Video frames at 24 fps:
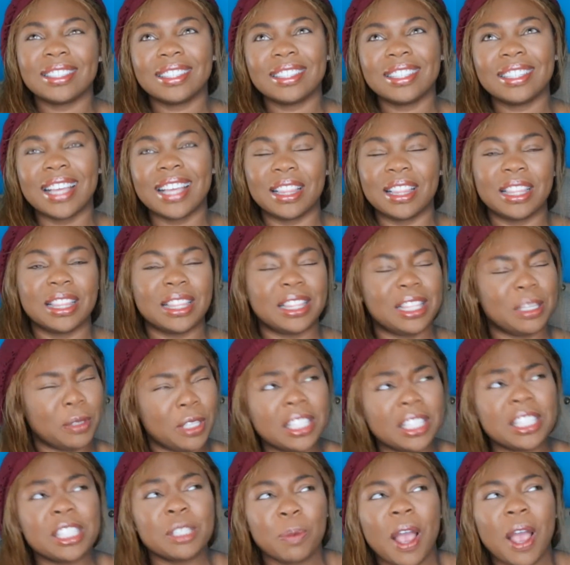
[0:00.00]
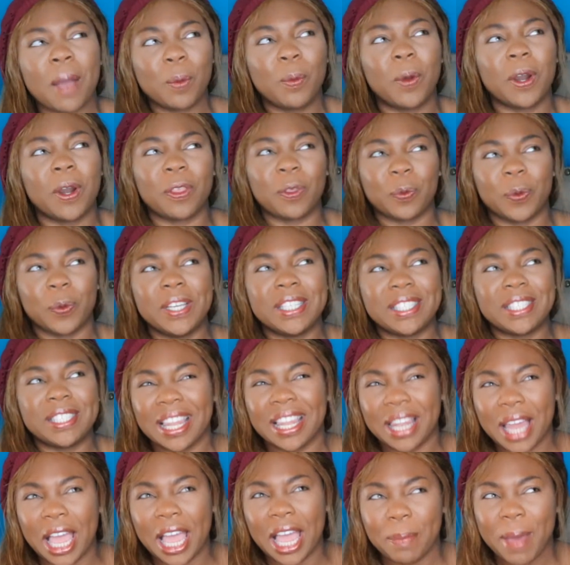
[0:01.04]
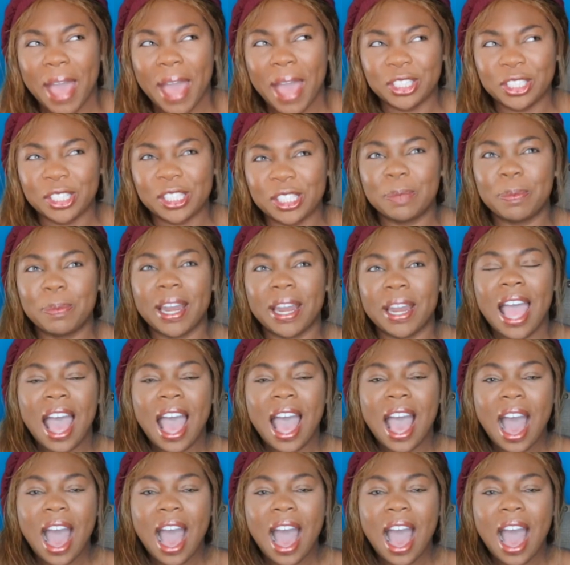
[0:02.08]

This is probably one of the reasons I like pageants, but